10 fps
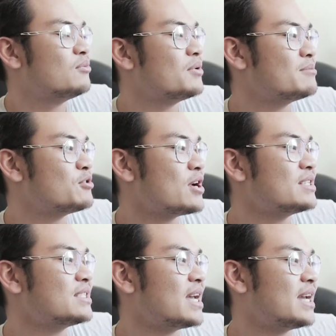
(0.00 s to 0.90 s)
What I'm trying
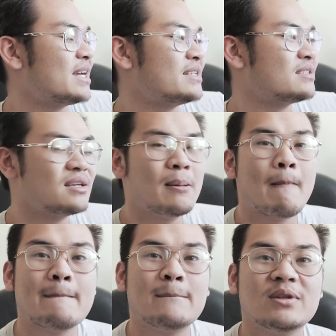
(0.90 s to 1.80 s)
to say is,
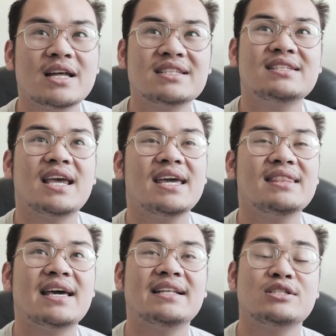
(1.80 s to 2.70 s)
let's say
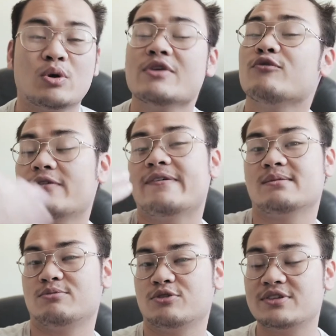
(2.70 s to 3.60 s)
that 24
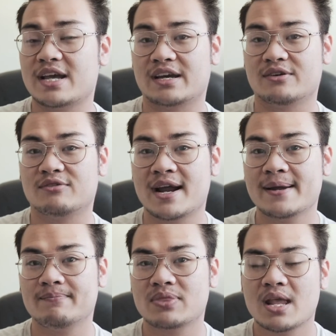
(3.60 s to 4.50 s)
frames per second, right?